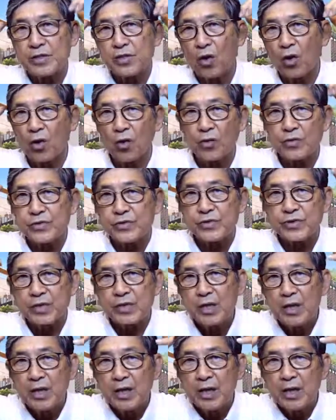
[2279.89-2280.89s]
horns.
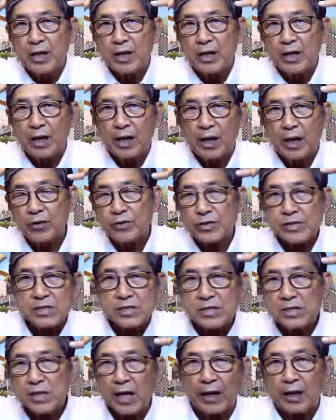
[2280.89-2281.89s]
He was
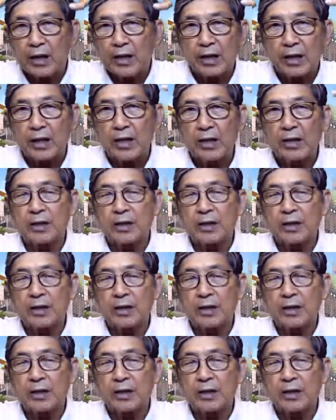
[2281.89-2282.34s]
stuck in the